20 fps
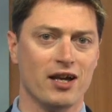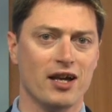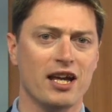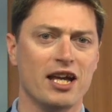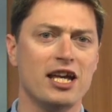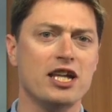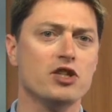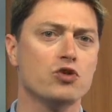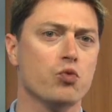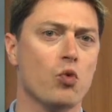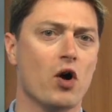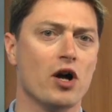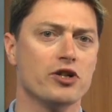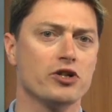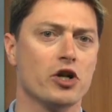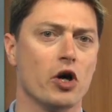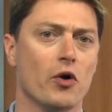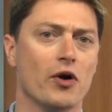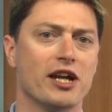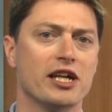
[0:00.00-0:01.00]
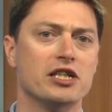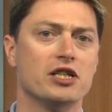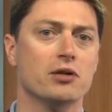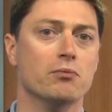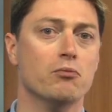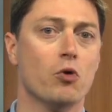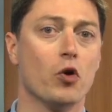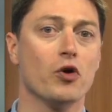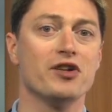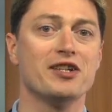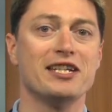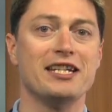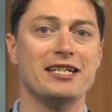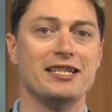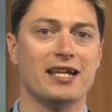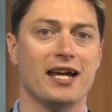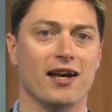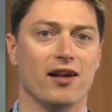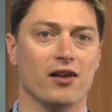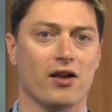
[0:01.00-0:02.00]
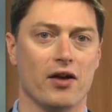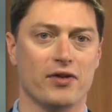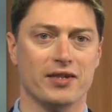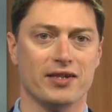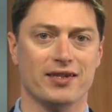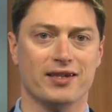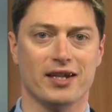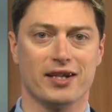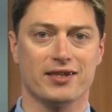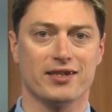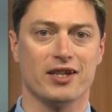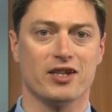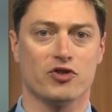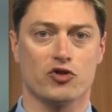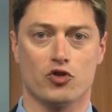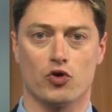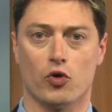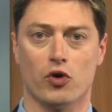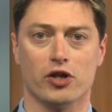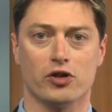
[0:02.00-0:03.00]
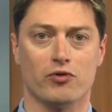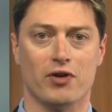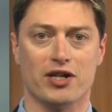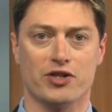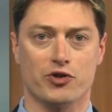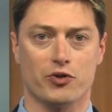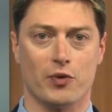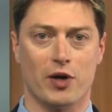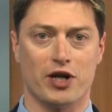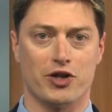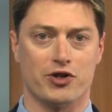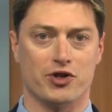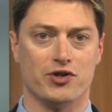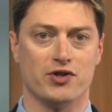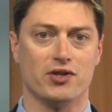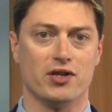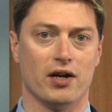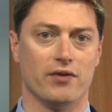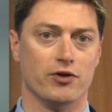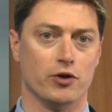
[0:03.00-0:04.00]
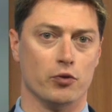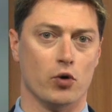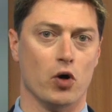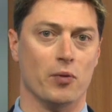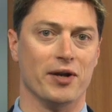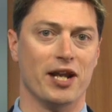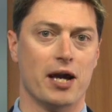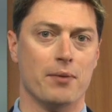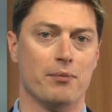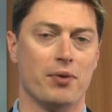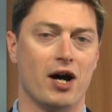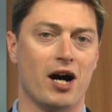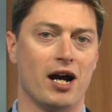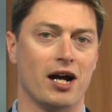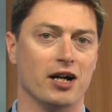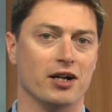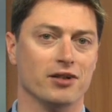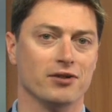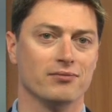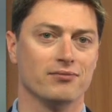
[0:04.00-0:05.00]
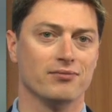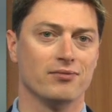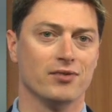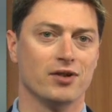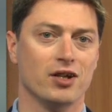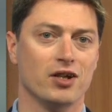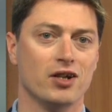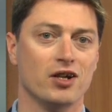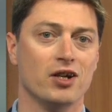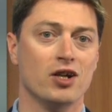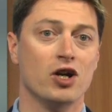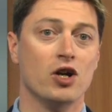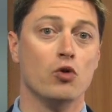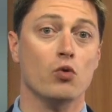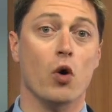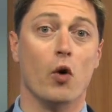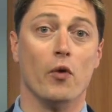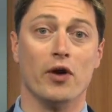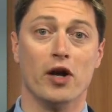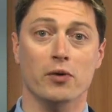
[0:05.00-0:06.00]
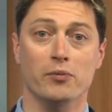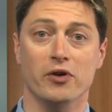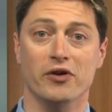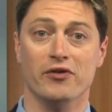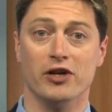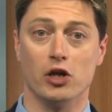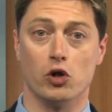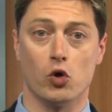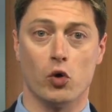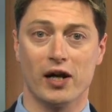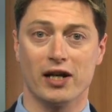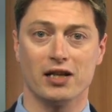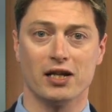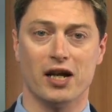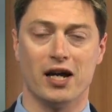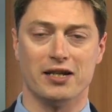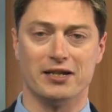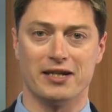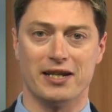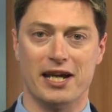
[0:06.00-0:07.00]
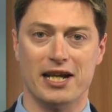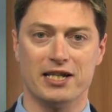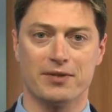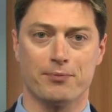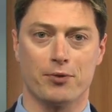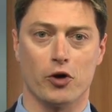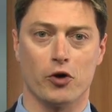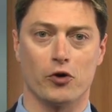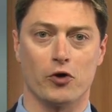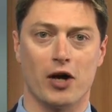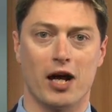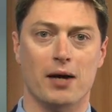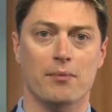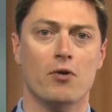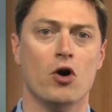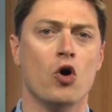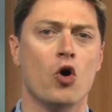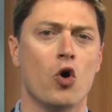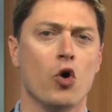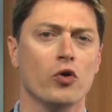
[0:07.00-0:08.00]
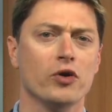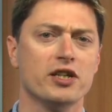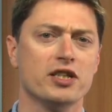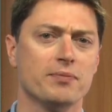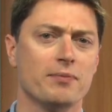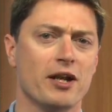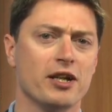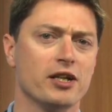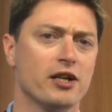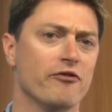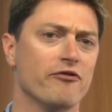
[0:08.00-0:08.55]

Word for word: each one going into more detail on the six historic restorations of the Roman Empire. While we are moving quickly on today's program, only spending a